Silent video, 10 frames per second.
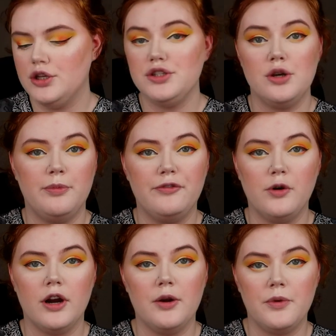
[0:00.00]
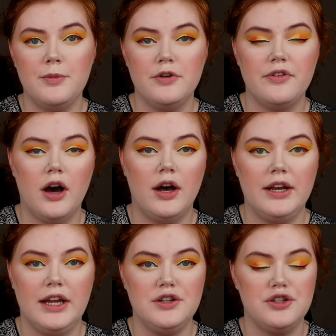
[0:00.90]
So before we move
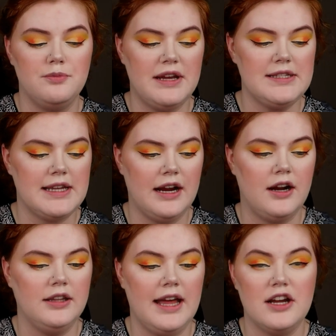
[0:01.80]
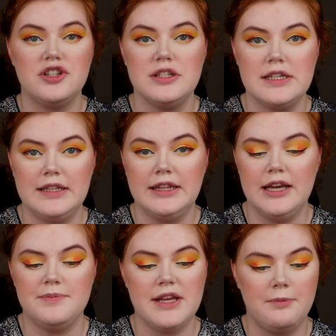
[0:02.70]
on and do mascara, lashes, and
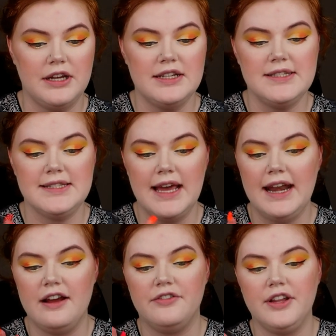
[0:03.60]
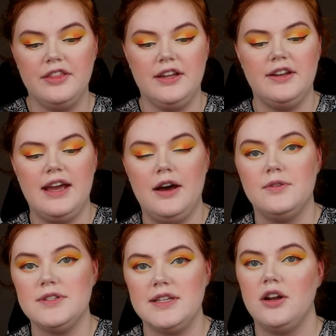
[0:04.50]
lips, I'm gonna set everything
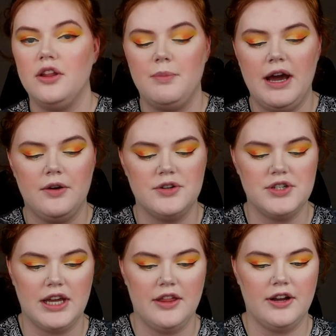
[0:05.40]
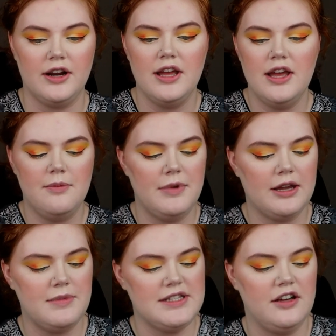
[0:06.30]
down, set all the powders together,
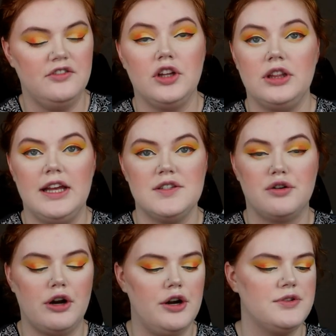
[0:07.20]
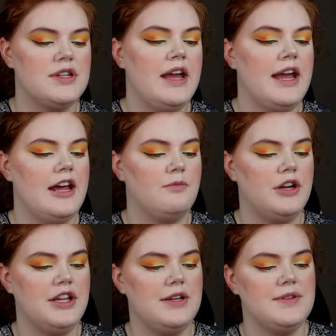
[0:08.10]
make myself look less gross, and I'm
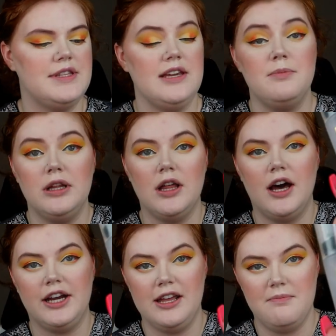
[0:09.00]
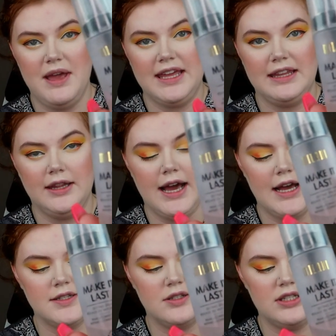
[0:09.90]
gonna use the Milani Make It
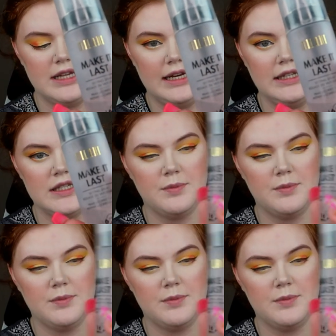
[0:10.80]
Last setting